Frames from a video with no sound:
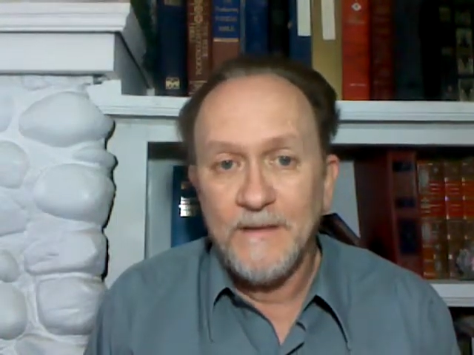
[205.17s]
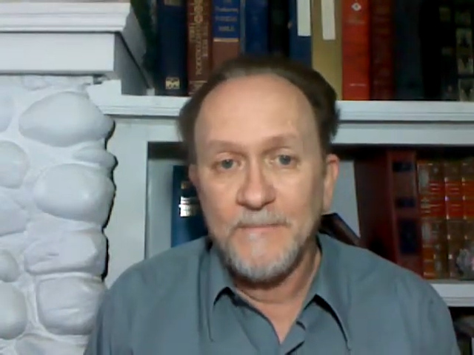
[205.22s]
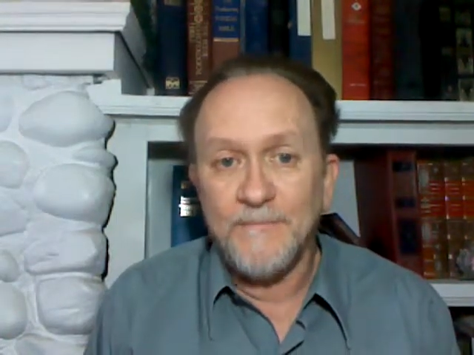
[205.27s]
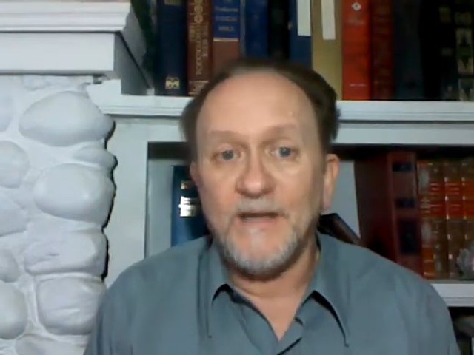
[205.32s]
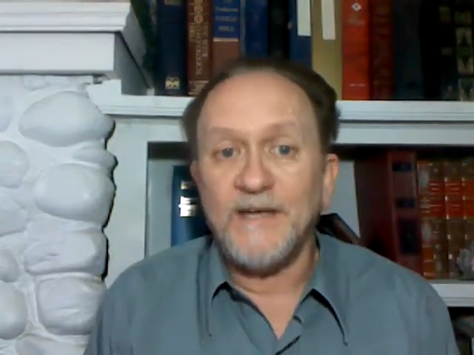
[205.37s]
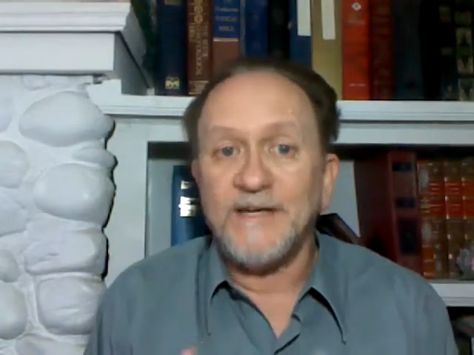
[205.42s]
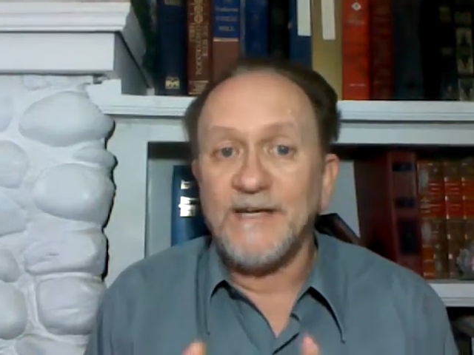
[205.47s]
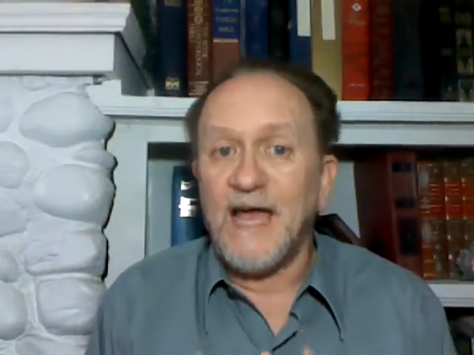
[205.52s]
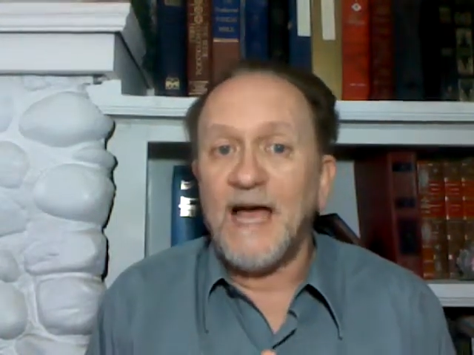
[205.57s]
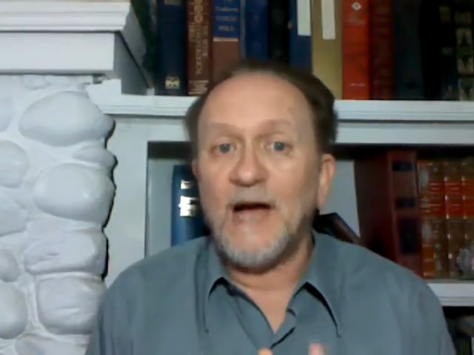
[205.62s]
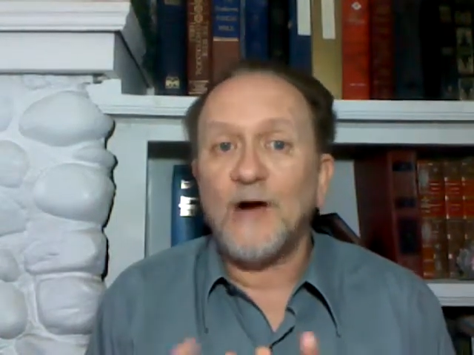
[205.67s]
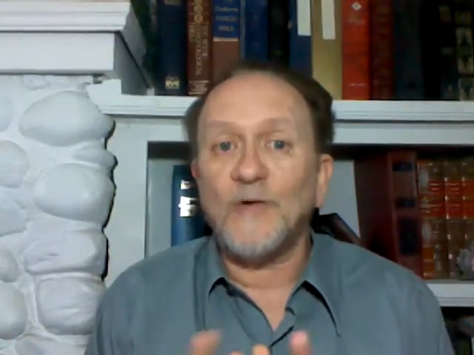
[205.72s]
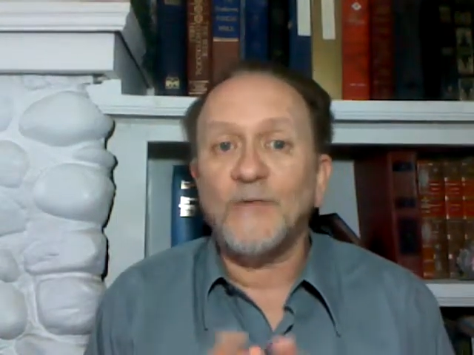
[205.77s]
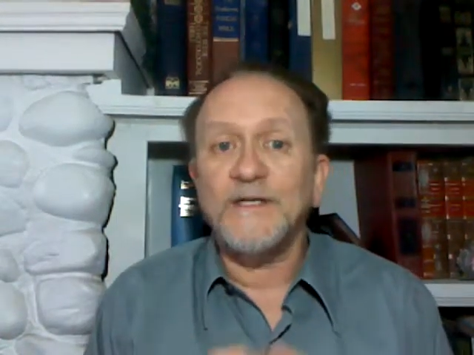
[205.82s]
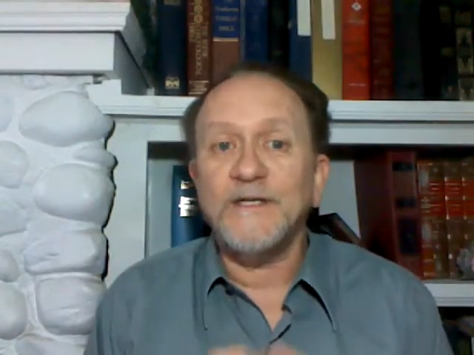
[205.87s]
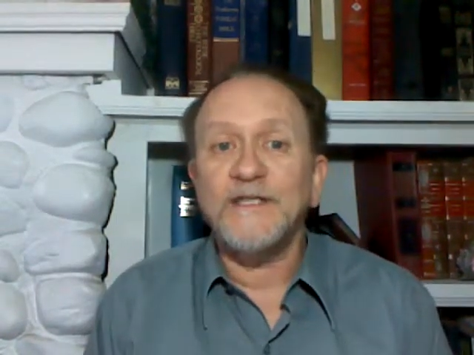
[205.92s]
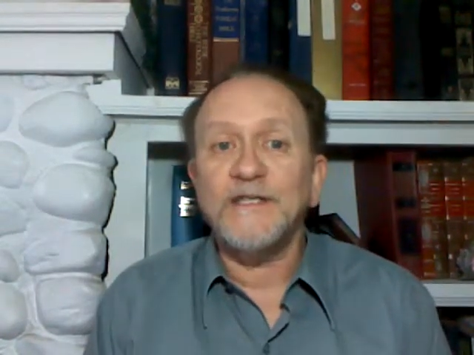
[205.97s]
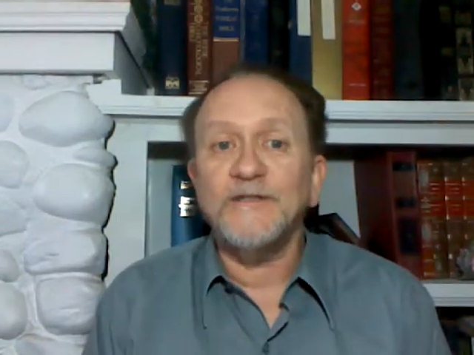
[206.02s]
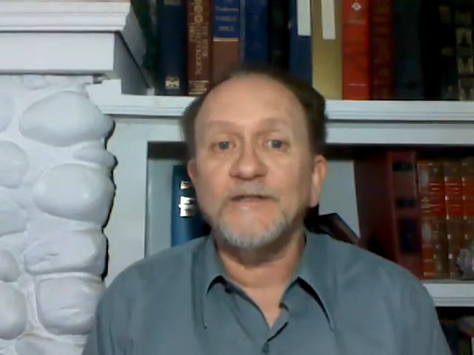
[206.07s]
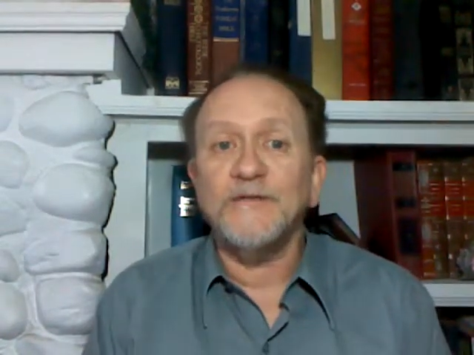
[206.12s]
But now
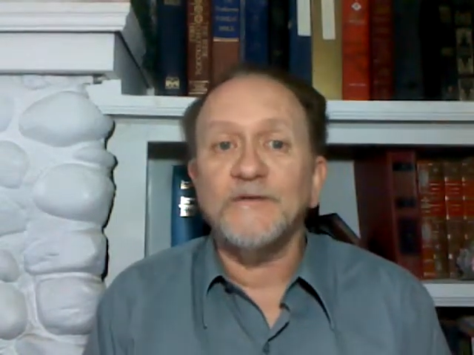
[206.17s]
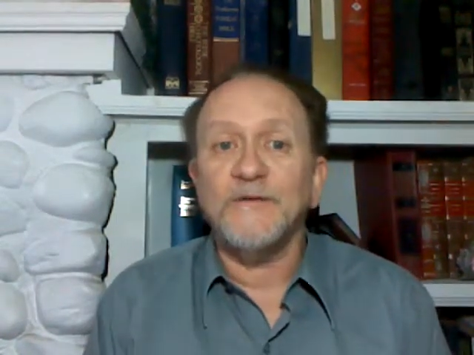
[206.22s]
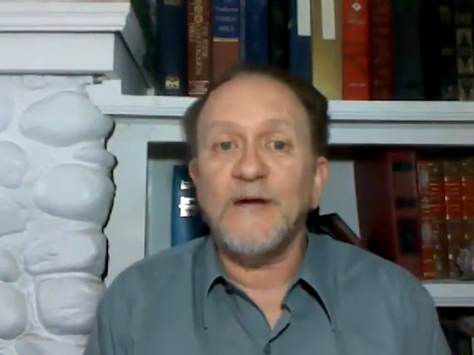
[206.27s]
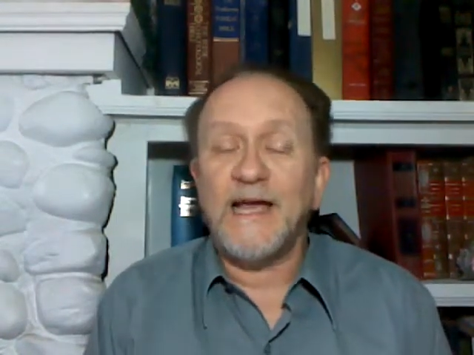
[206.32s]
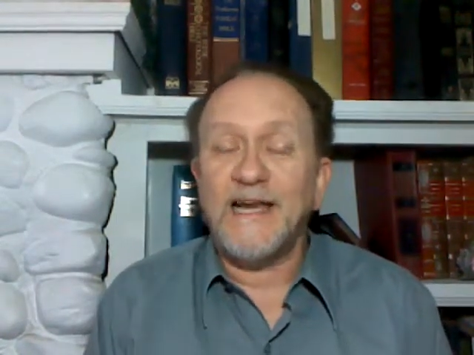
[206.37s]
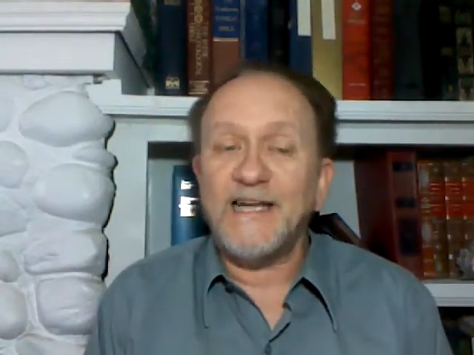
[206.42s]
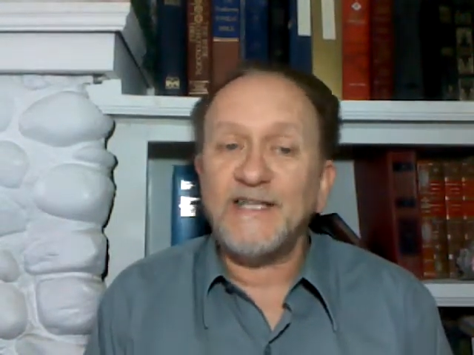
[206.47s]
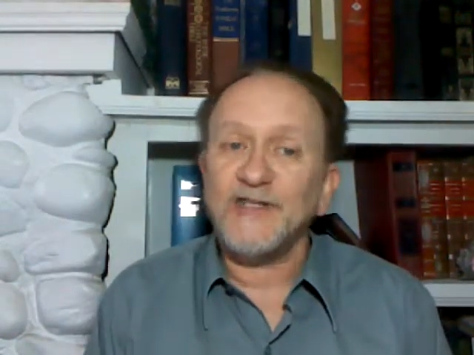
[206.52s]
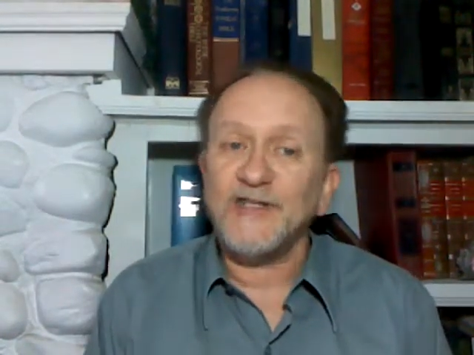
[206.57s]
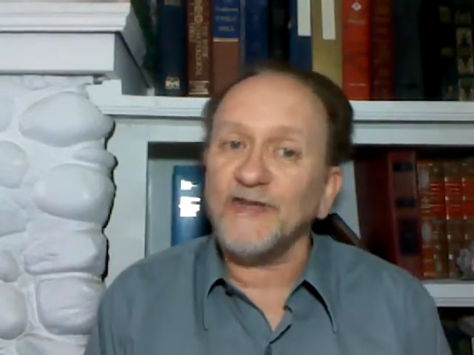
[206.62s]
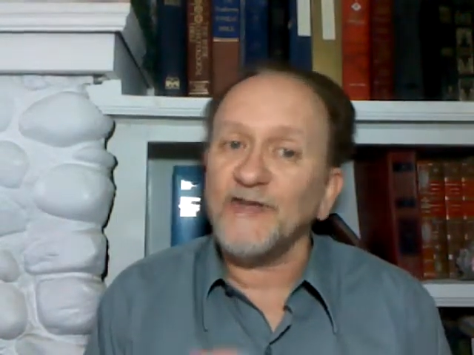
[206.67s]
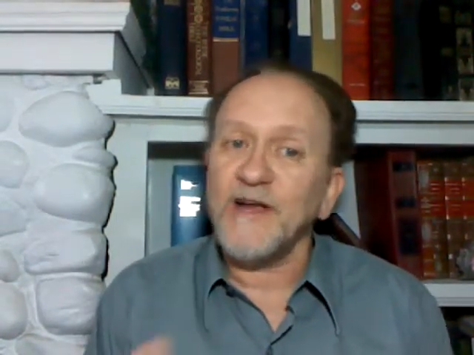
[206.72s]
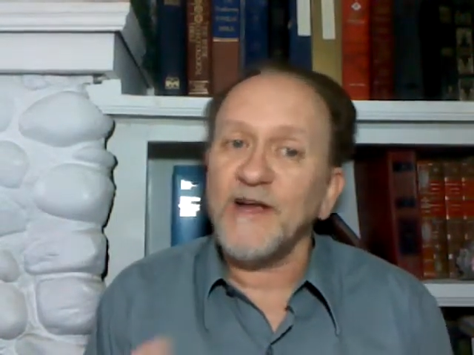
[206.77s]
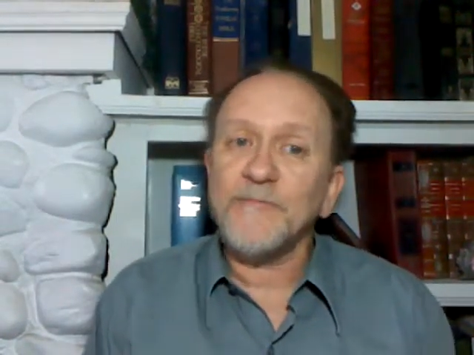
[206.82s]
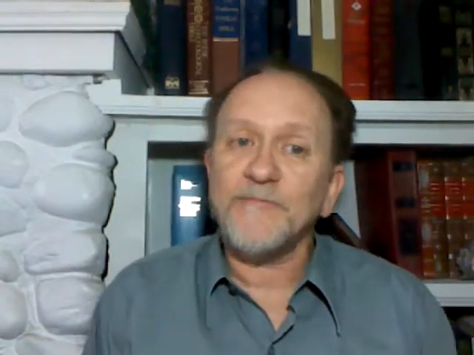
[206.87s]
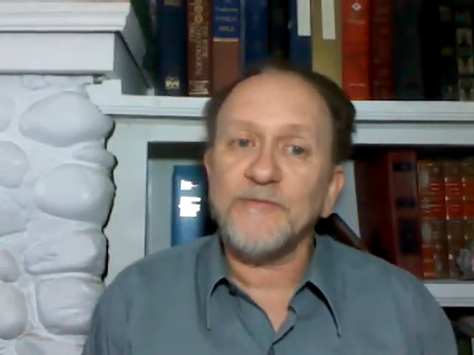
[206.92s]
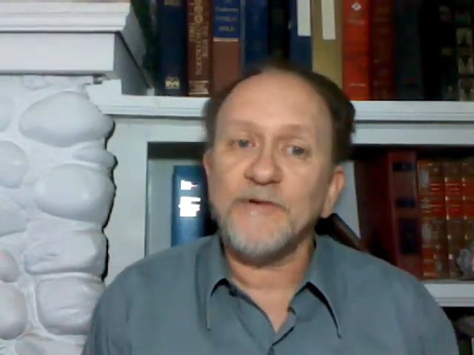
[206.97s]
we do. And it's a great